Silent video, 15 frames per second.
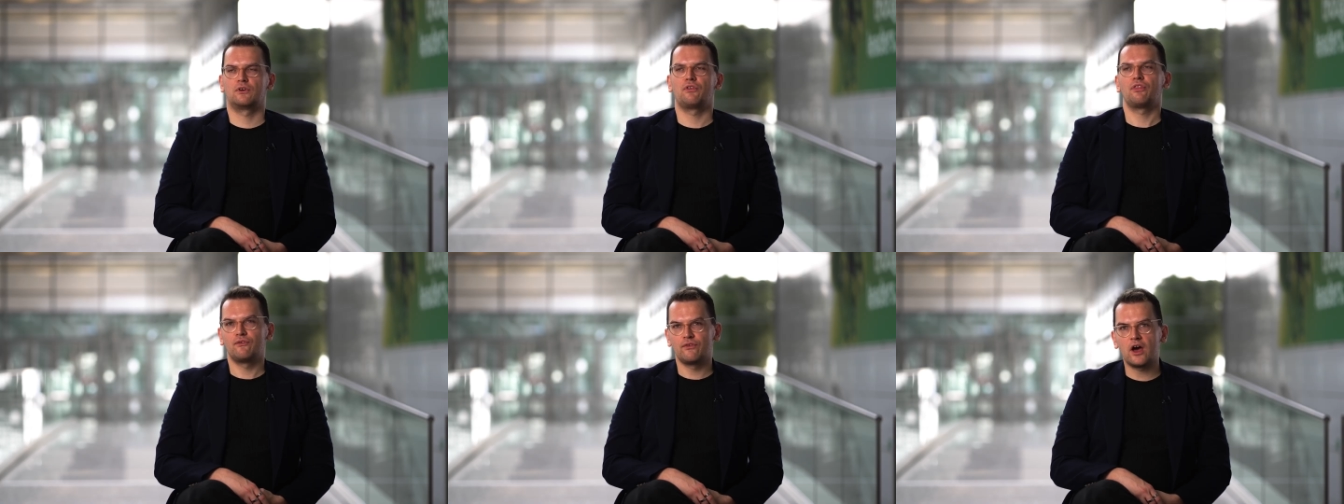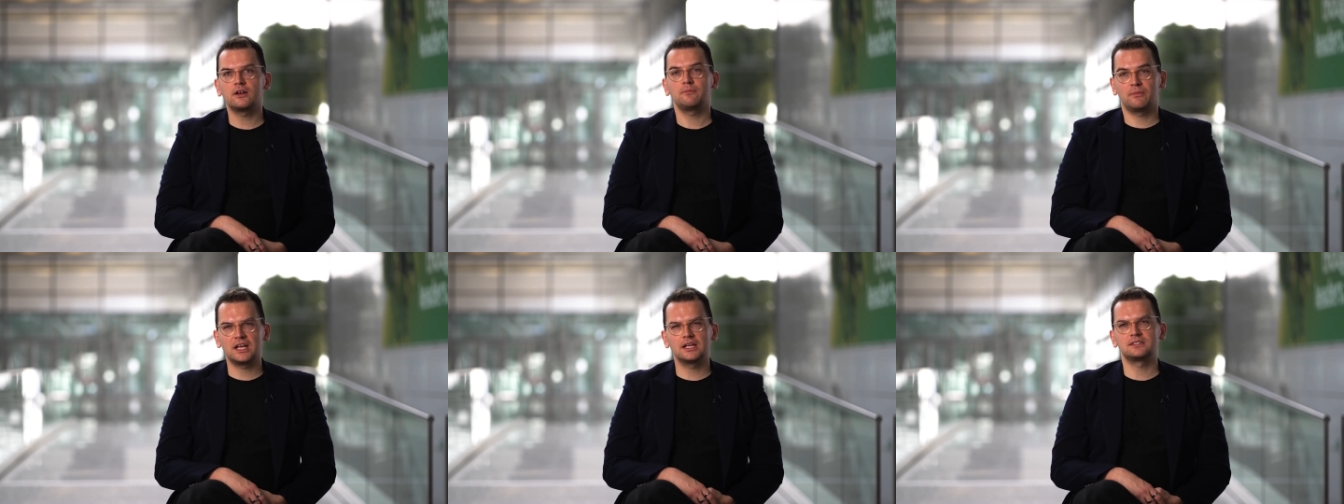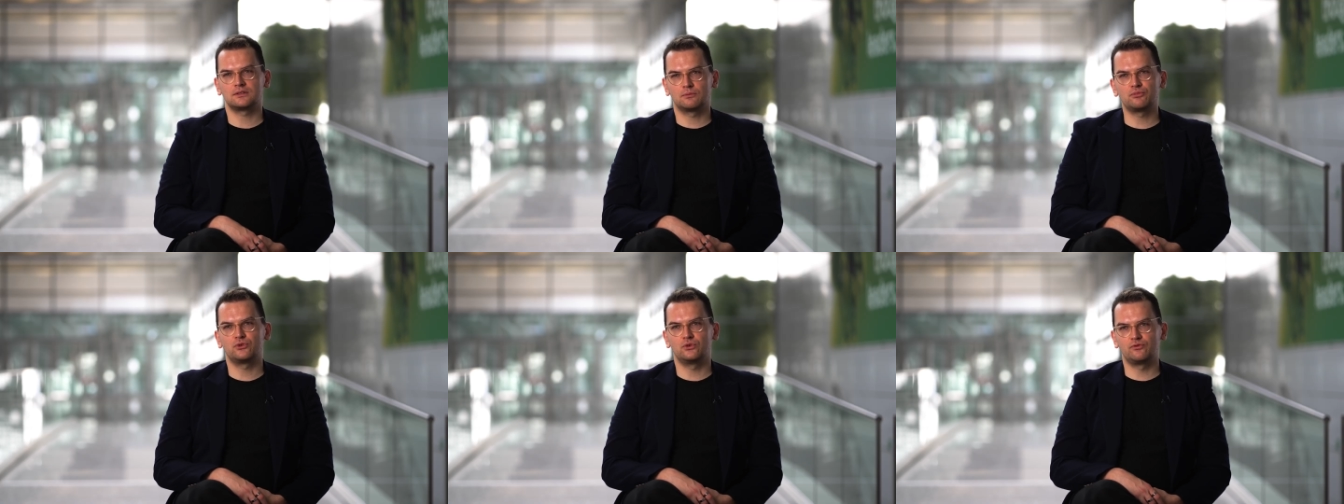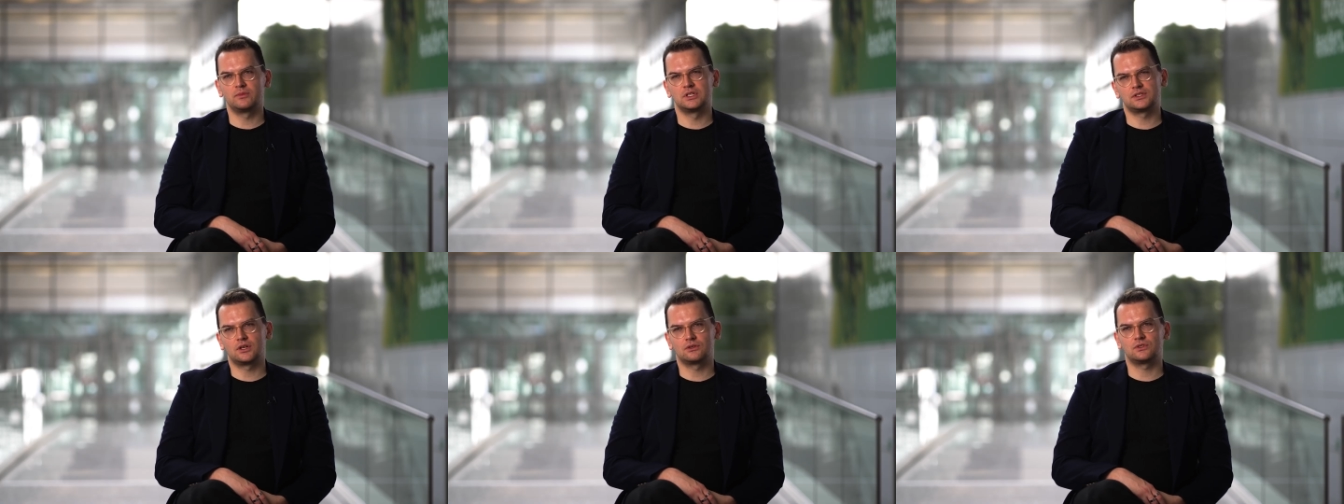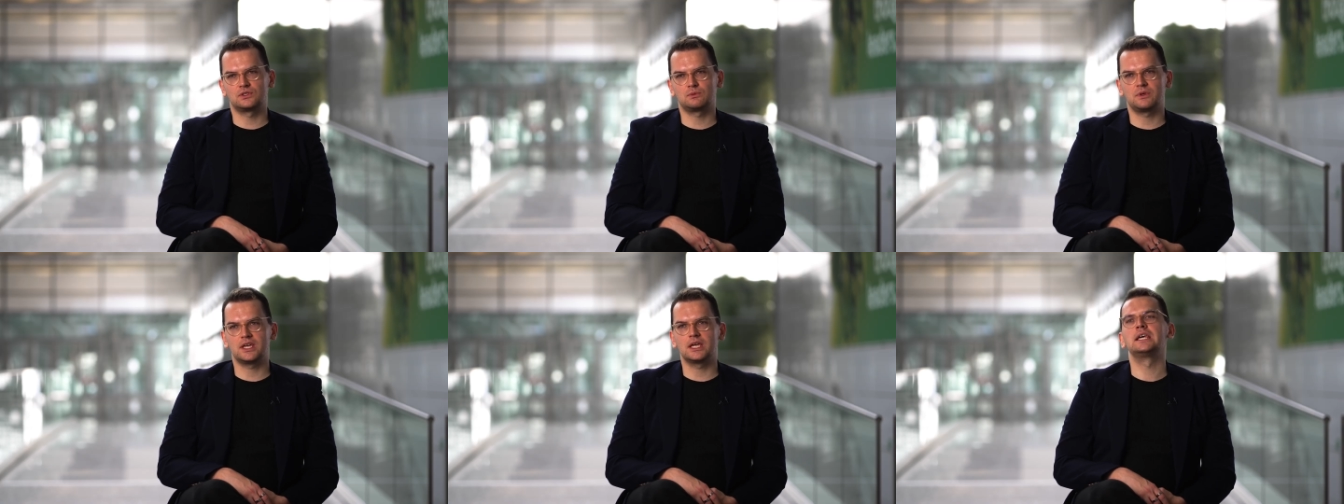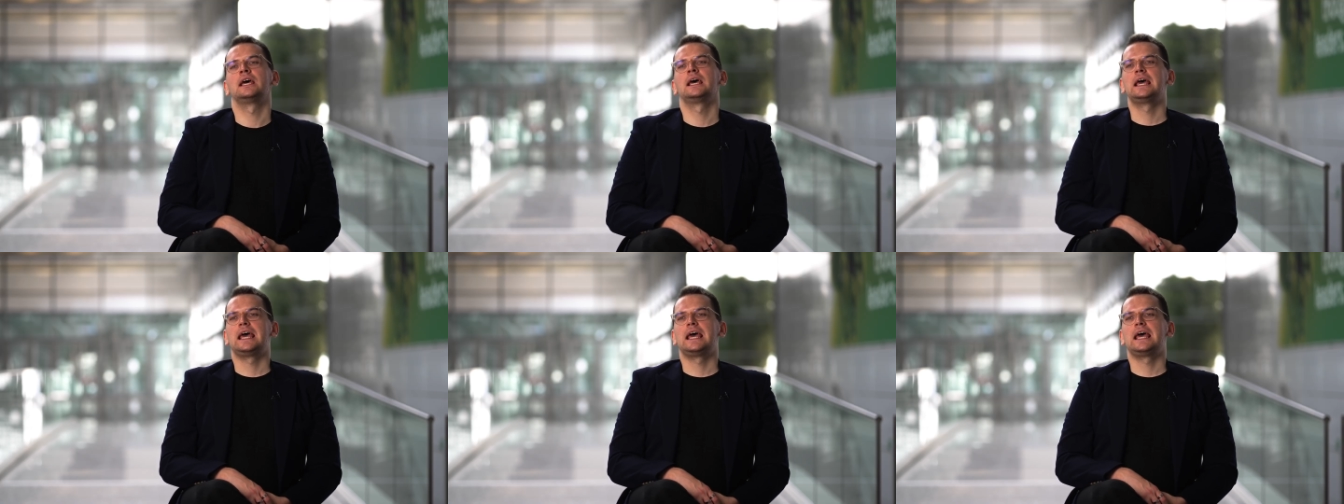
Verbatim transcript: The third biggest improvement, so to speak,